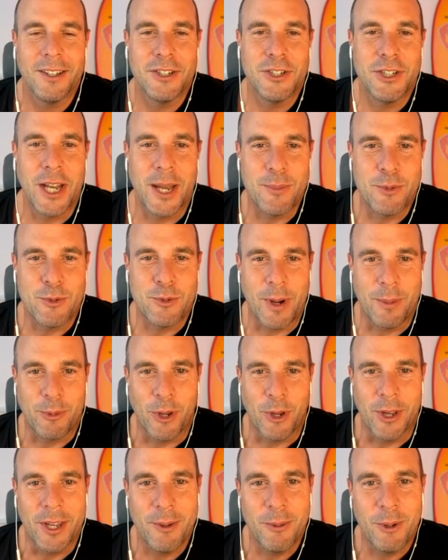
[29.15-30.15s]
James
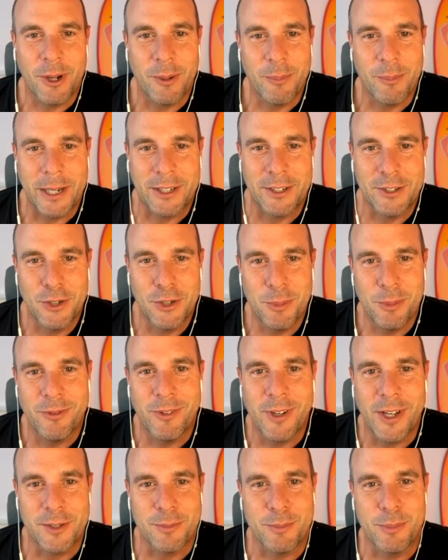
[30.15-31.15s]
Schramko here. Welcome back to
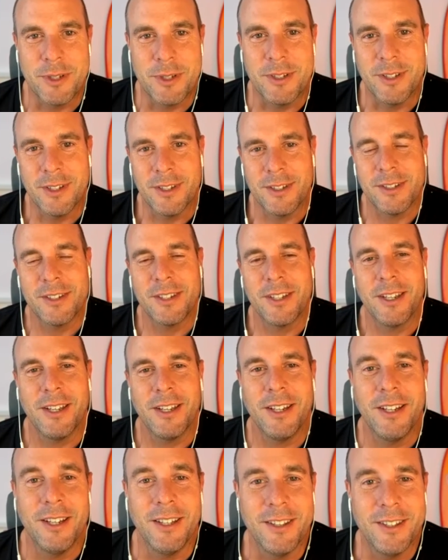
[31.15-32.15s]
Superfast Business.
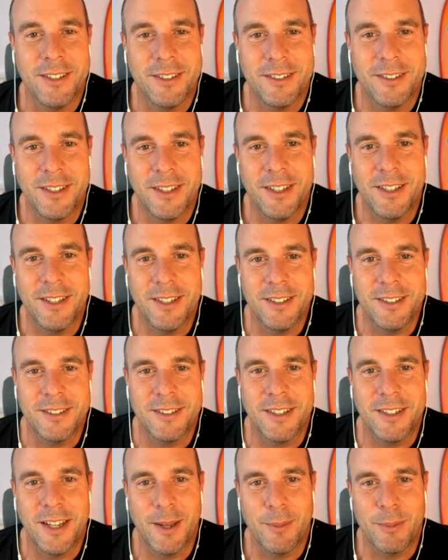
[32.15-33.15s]
This
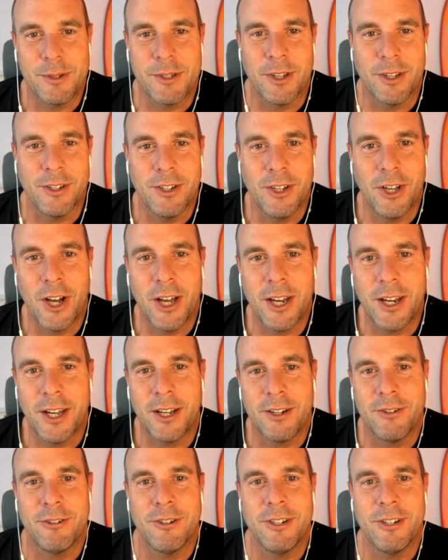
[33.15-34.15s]
is episode
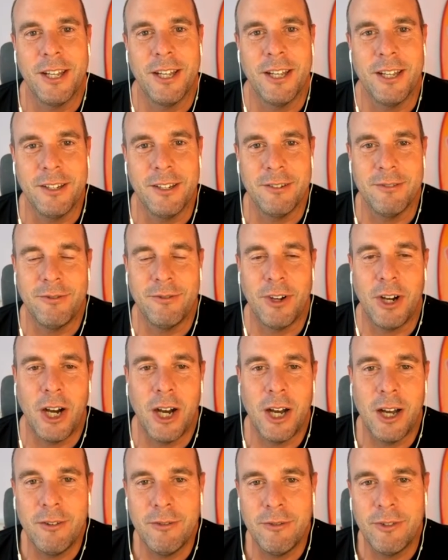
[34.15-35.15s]

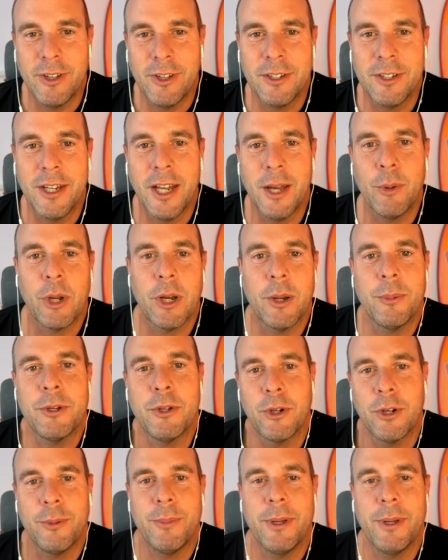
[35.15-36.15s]
905. And today we're going to be
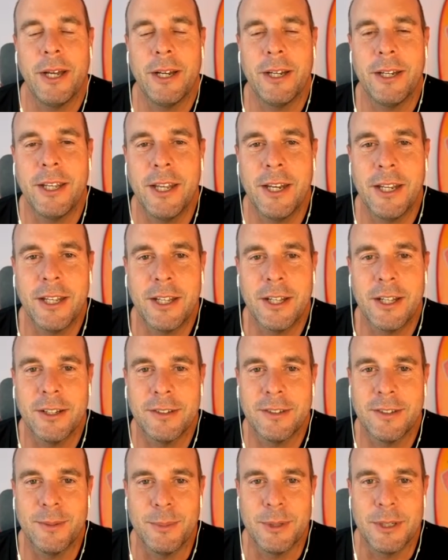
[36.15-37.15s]
talking about getting
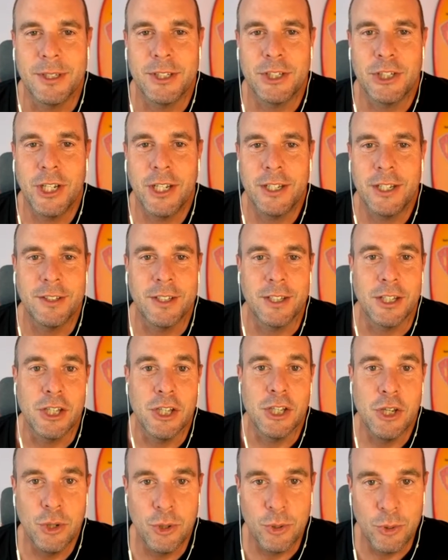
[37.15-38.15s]
customers chasing
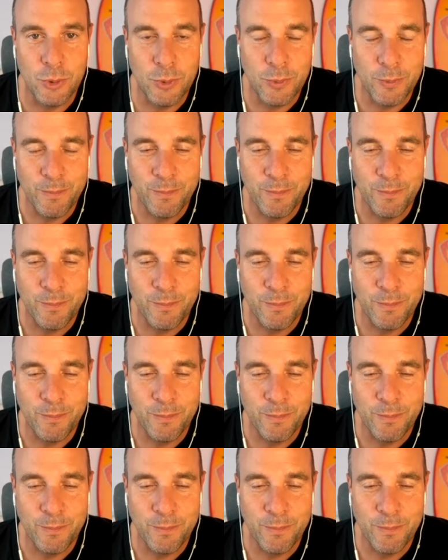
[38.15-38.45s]
you,